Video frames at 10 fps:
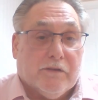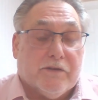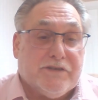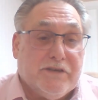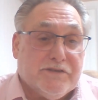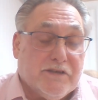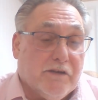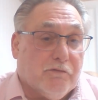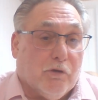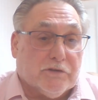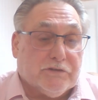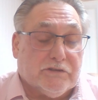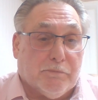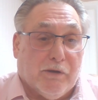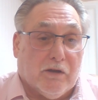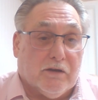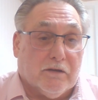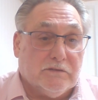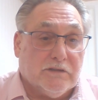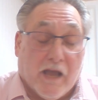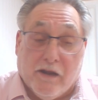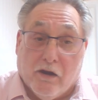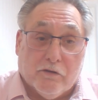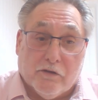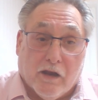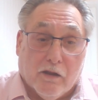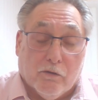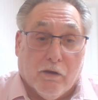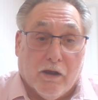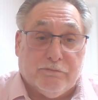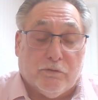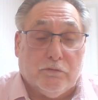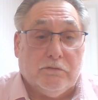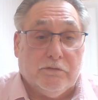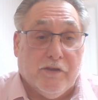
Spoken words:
The CZ, of course, is about a $900 rifle.